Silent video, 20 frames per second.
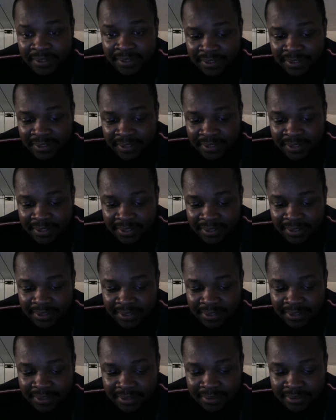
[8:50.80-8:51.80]

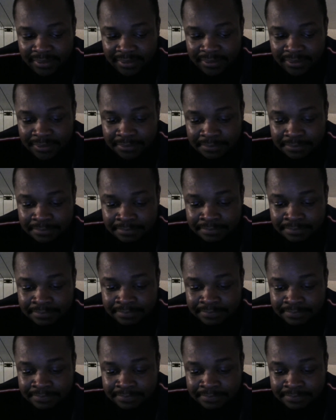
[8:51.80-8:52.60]
No one is speaking in this clip.